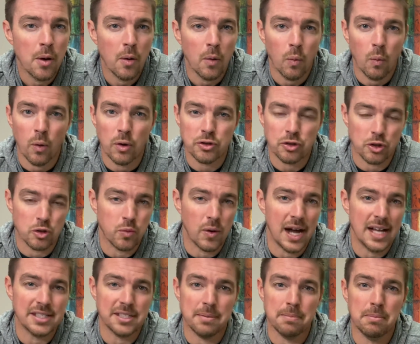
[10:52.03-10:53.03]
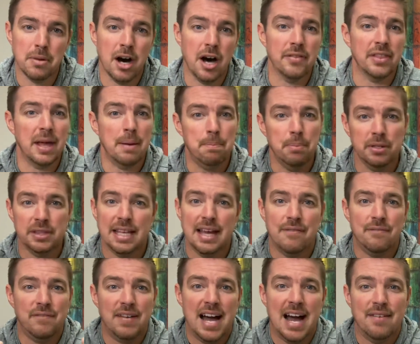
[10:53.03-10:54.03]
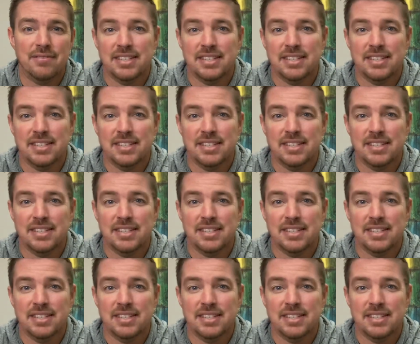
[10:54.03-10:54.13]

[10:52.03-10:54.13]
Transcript: once or twice a month and put that $5,